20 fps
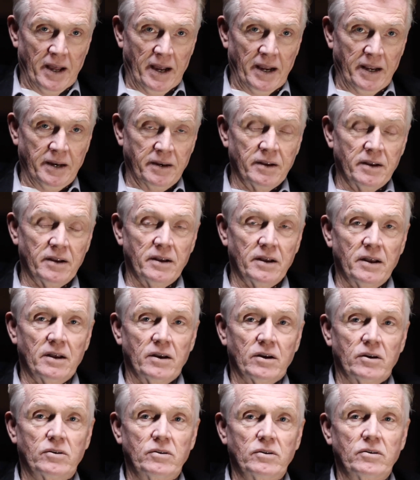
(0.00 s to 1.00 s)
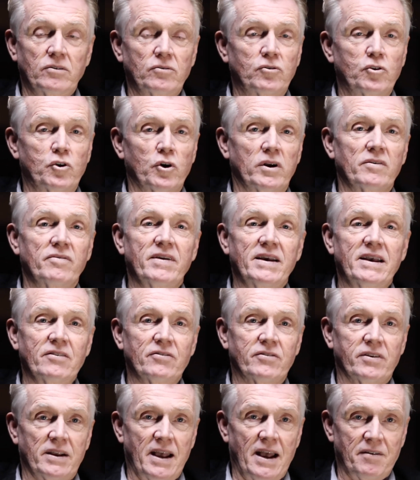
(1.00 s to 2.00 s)
night. Could have
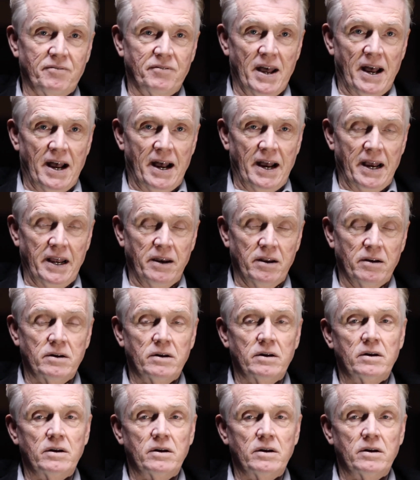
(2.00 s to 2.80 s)
easily have died.